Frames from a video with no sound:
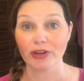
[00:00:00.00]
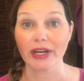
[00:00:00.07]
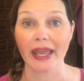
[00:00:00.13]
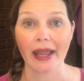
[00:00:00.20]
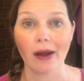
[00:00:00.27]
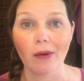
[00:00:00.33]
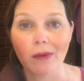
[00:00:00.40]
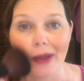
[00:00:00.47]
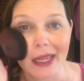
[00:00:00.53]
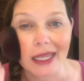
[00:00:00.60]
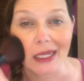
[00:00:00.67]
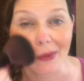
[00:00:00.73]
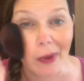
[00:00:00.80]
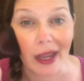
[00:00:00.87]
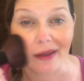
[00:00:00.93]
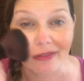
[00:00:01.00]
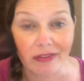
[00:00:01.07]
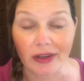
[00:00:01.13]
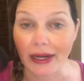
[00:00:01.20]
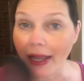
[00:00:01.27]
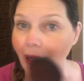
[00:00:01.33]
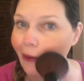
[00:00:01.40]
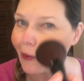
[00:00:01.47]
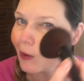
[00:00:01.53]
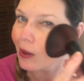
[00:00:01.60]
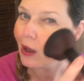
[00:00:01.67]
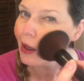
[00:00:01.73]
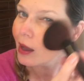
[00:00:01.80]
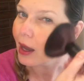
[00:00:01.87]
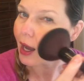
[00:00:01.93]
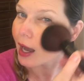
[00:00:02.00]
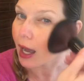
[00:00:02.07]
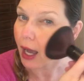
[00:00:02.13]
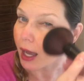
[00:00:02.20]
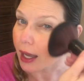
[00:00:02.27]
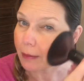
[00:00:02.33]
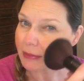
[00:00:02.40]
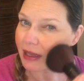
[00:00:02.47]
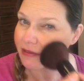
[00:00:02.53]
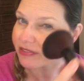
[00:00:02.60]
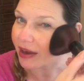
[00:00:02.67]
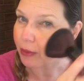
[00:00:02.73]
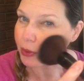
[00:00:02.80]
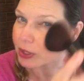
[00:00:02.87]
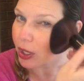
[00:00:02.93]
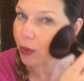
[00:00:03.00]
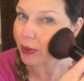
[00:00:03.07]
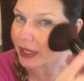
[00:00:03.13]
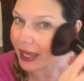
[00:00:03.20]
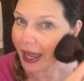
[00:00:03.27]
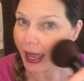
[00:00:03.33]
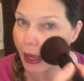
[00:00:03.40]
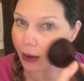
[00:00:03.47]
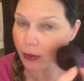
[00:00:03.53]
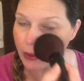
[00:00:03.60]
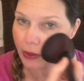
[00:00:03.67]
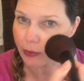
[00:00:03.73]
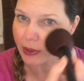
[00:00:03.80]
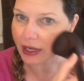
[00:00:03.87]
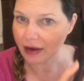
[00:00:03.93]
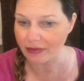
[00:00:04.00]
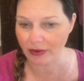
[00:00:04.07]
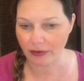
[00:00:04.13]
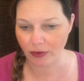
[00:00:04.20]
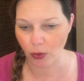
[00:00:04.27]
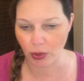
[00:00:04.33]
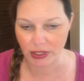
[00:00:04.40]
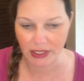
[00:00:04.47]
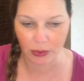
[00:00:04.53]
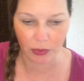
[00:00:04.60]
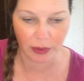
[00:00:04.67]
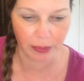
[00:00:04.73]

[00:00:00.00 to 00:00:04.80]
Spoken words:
now. Anyway, for now. If I were going out or whatever, of course it would